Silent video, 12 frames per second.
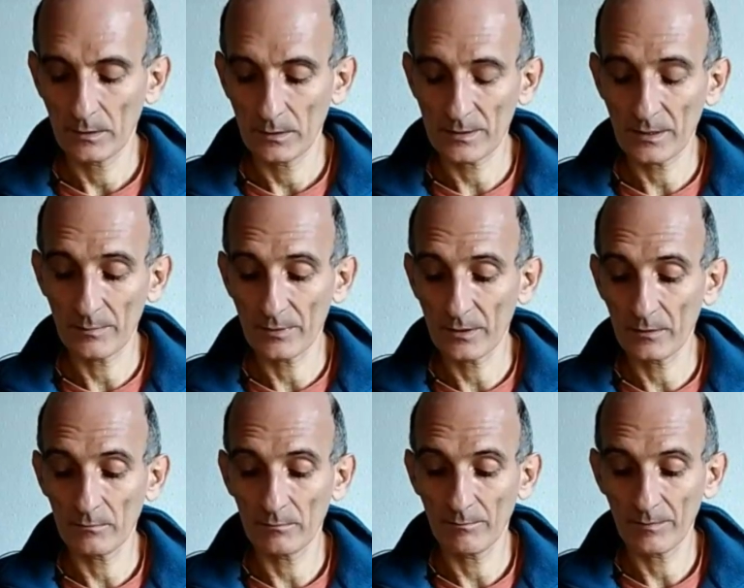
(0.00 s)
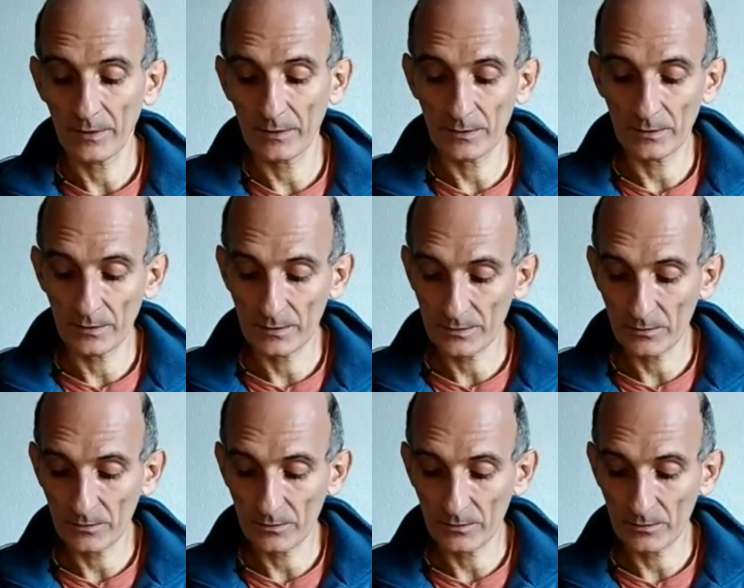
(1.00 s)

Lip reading: something that is